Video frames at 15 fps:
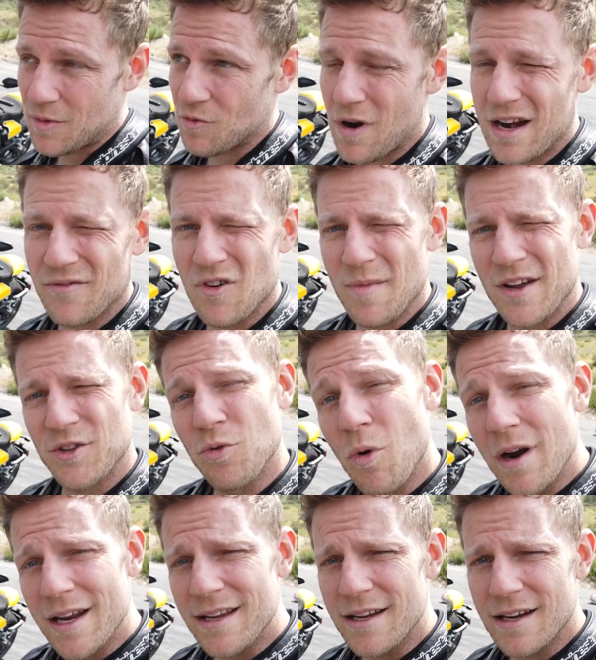I've been riding for about
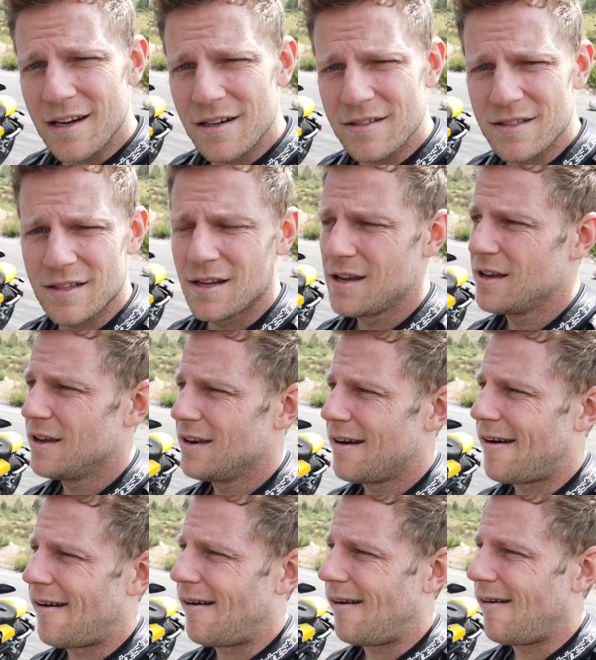20 years.
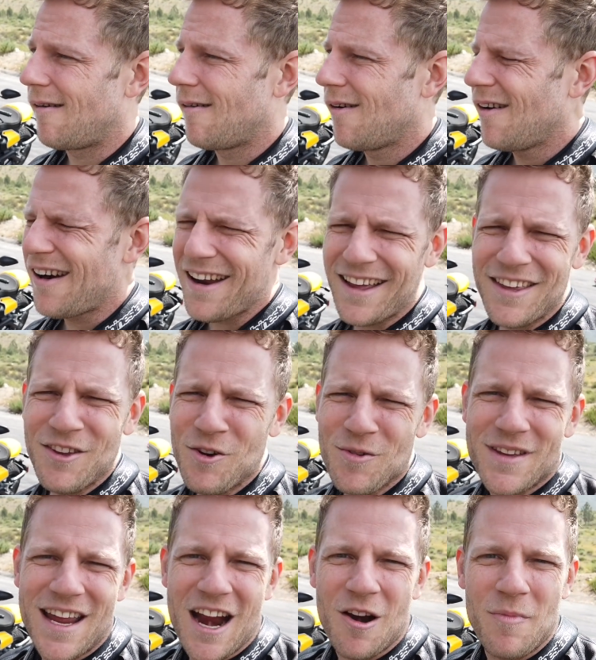You
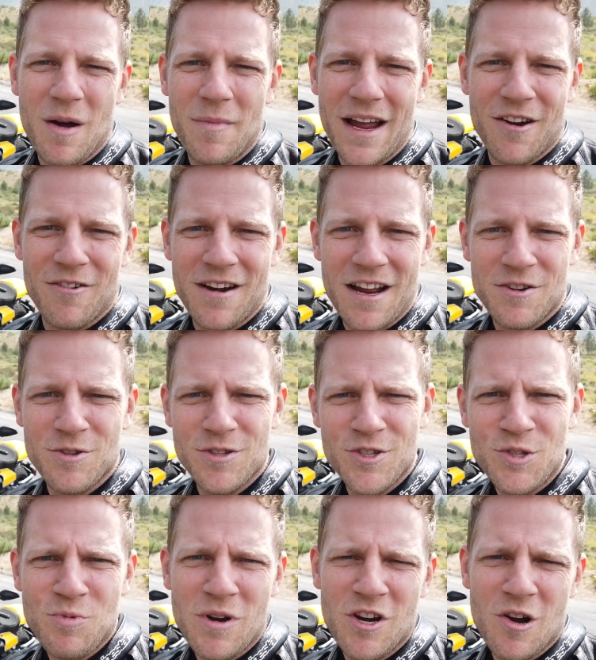don't care about my credentials,
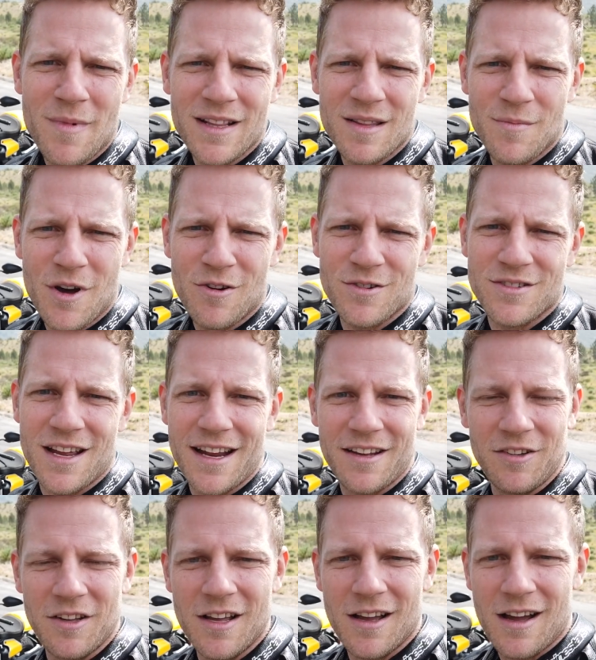you just want to know about the
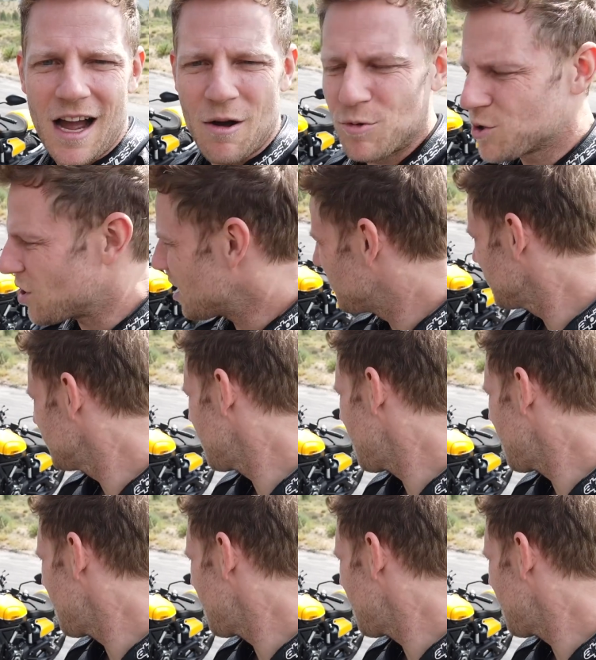motorcycle. I will shut up